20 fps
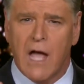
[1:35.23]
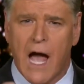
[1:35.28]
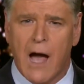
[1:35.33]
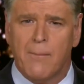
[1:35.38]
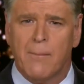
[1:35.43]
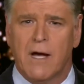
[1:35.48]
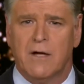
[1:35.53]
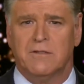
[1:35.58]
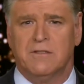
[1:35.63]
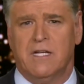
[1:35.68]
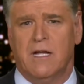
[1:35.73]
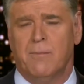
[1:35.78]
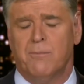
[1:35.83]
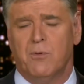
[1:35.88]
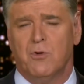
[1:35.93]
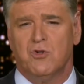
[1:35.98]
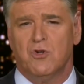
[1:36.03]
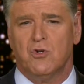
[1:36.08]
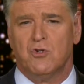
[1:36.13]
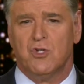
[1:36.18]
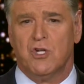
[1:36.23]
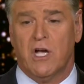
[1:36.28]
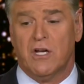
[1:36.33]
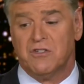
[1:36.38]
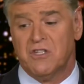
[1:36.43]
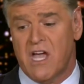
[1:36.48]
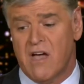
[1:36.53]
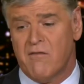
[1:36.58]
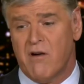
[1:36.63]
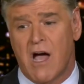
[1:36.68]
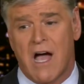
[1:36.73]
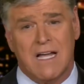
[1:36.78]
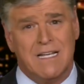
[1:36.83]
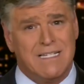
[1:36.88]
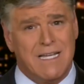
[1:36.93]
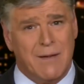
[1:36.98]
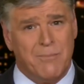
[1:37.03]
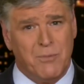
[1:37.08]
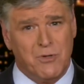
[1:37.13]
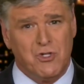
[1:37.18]
How about temperature checks? You have a high
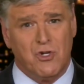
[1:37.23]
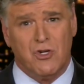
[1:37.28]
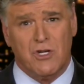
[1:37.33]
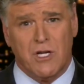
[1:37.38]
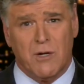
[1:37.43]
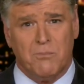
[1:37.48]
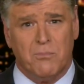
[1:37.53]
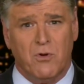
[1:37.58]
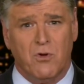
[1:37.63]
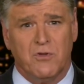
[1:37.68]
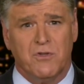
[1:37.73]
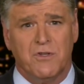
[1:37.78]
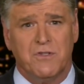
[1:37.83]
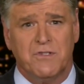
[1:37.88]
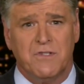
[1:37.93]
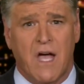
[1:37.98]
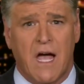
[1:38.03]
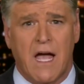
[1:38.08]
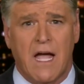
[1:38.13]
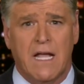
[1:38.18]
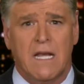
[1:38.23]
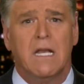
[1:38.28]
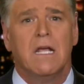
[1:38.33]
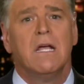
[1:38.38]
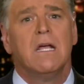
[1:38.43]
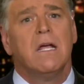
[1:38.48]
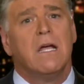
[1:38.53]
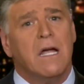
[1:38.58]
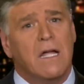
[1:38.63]
temperature, you get pulled aside,